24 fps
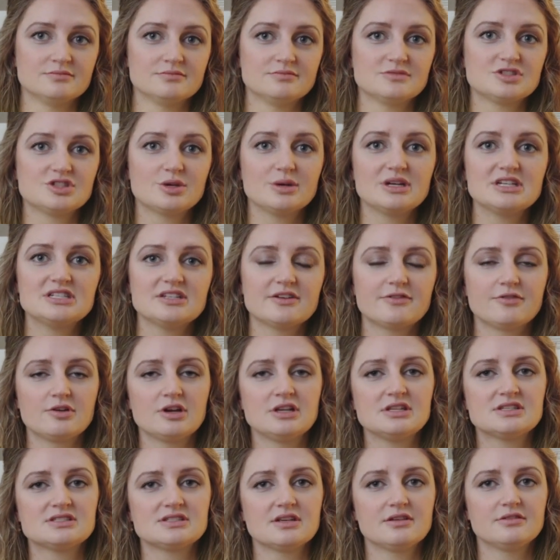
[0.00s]
So a
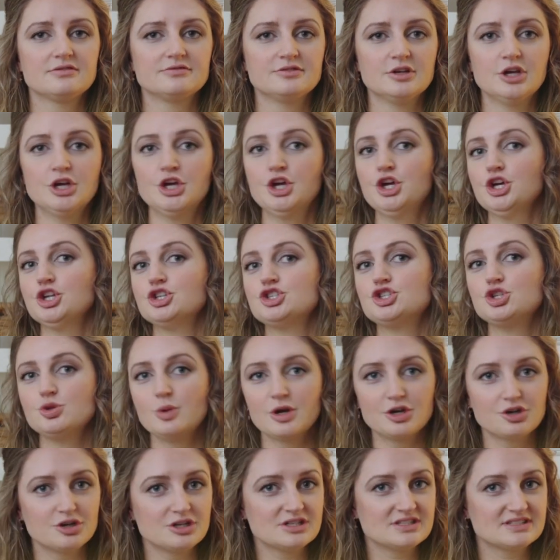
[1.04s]
difference of
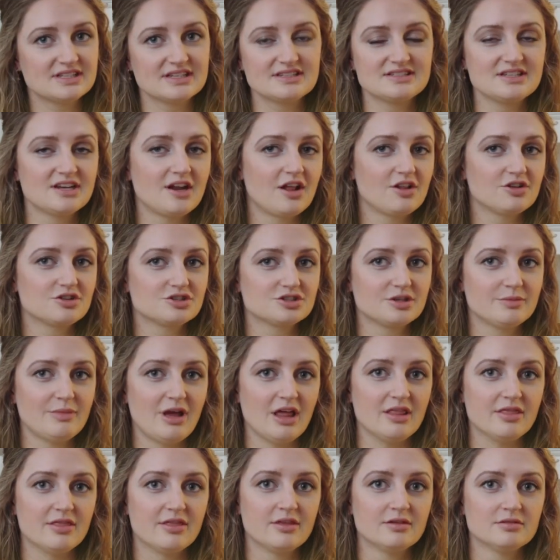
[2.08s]
$260 a
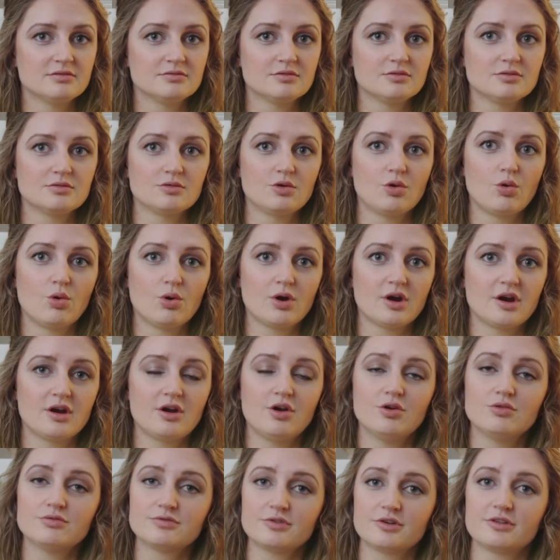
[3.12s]
month, or
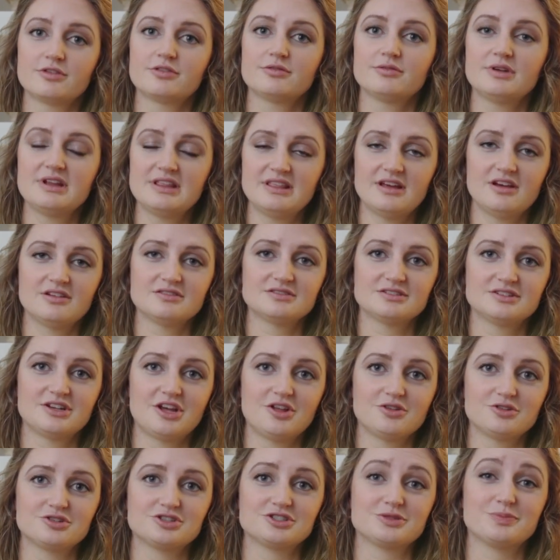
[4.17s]
over
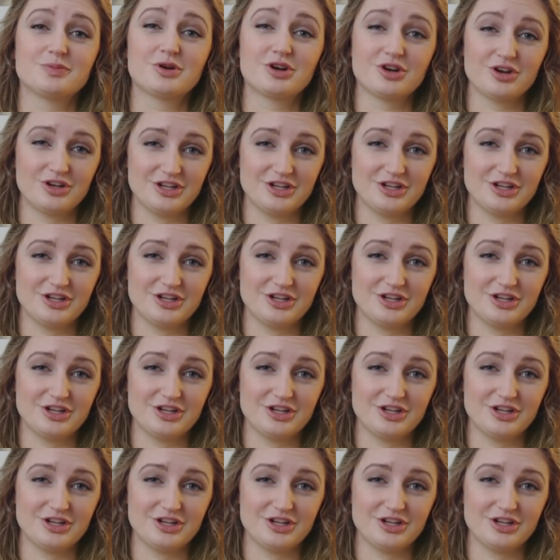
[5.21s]
$3,000 per